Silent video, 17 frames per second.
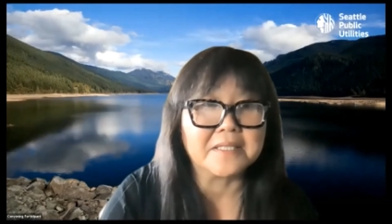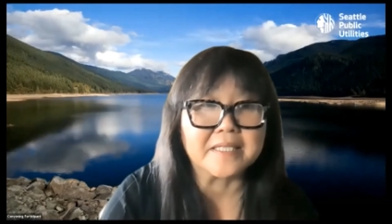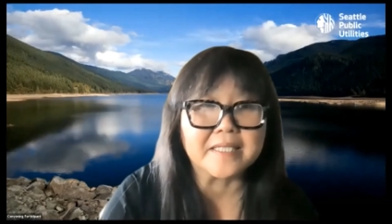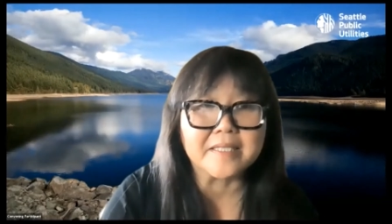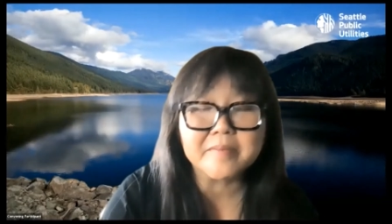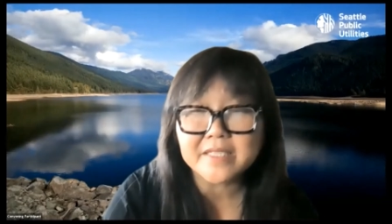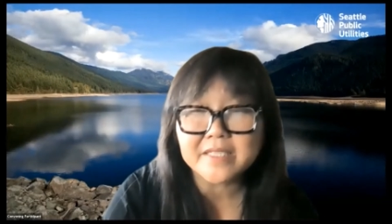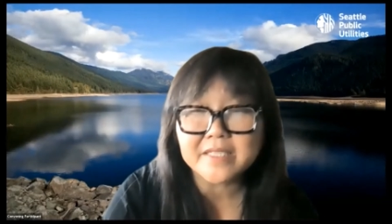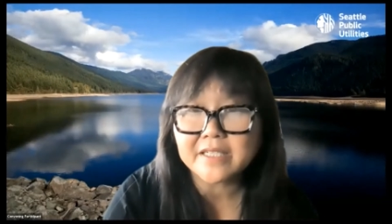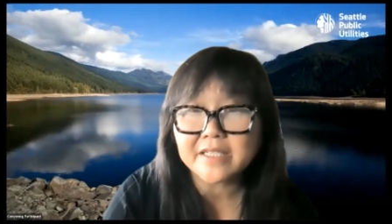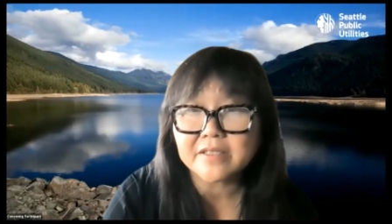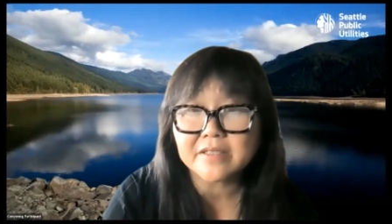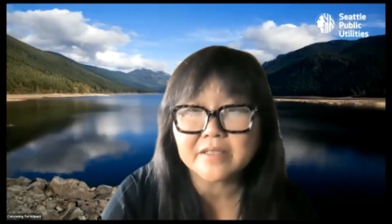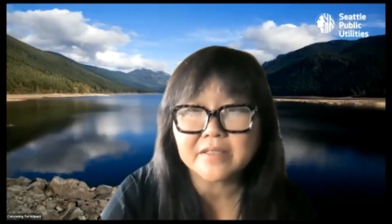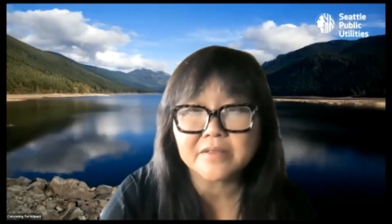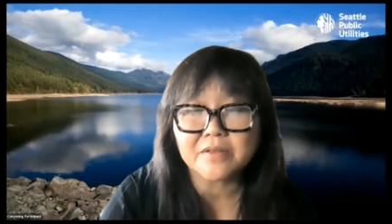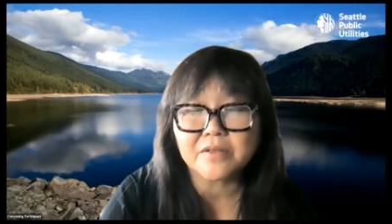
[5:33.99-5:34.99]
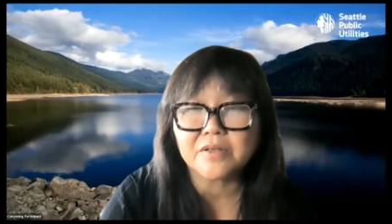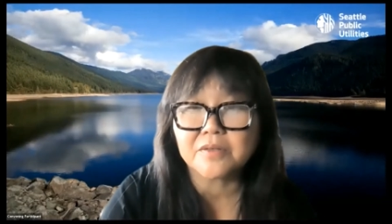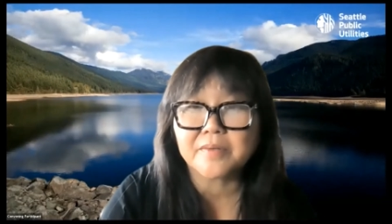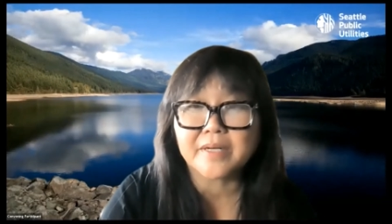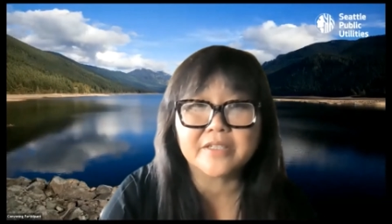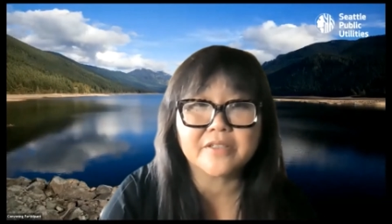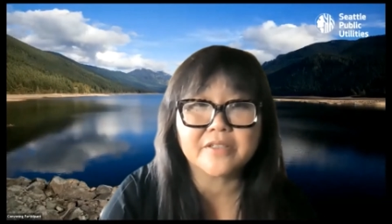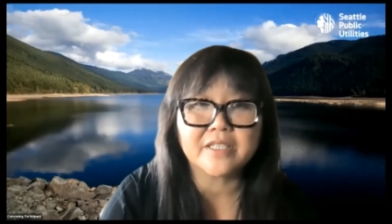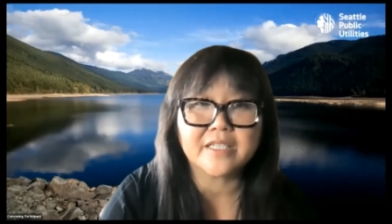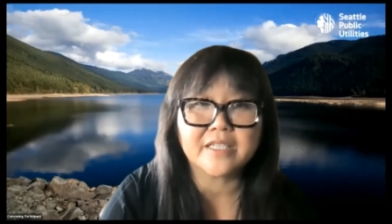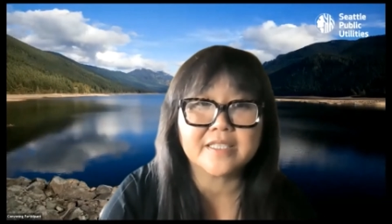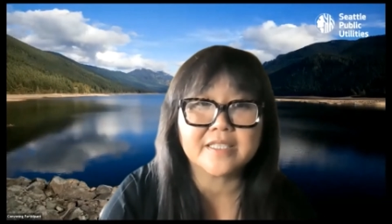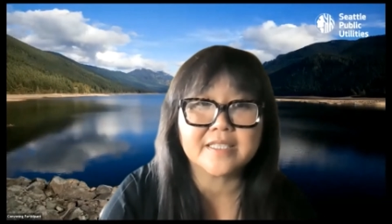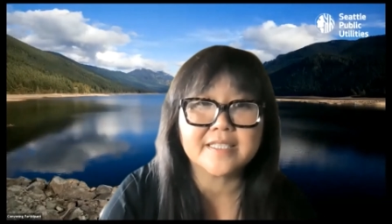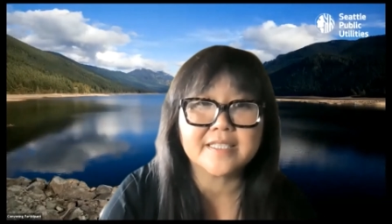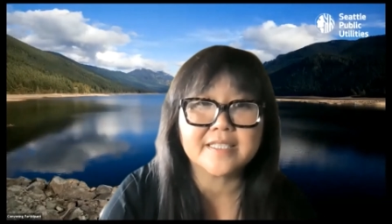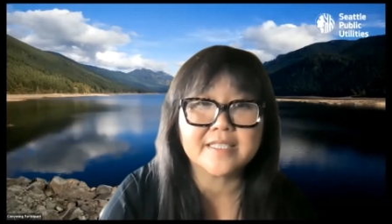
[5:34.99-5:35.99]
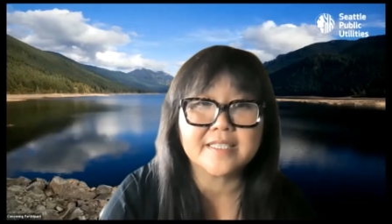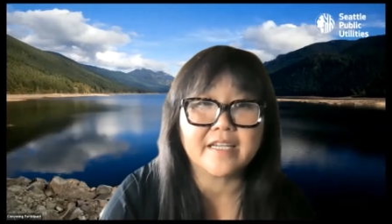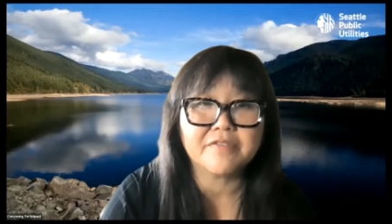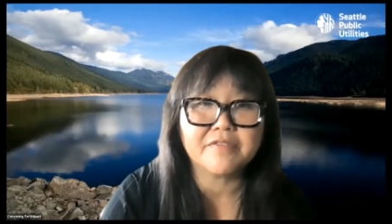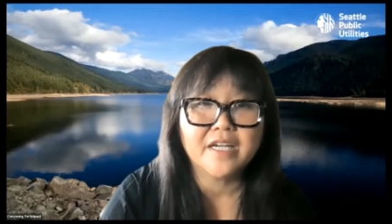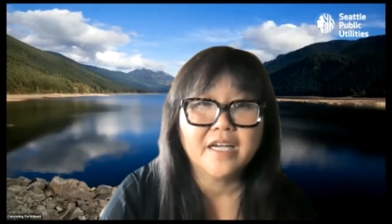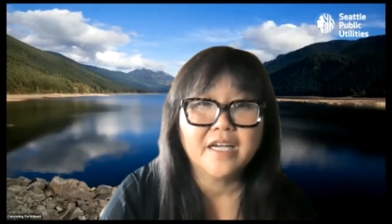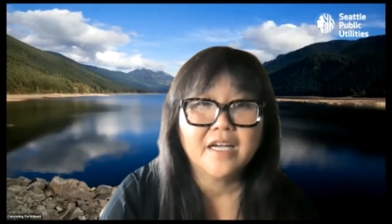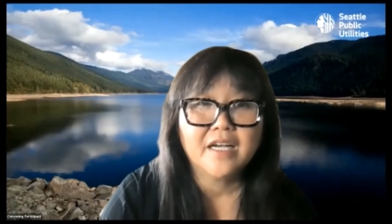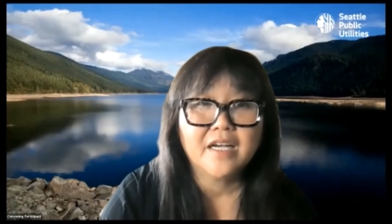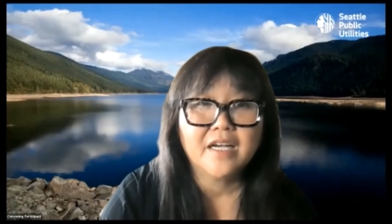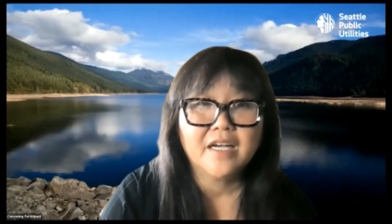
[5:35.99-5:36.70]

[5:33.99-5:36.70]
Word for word: eliminated, or rendered unsafe.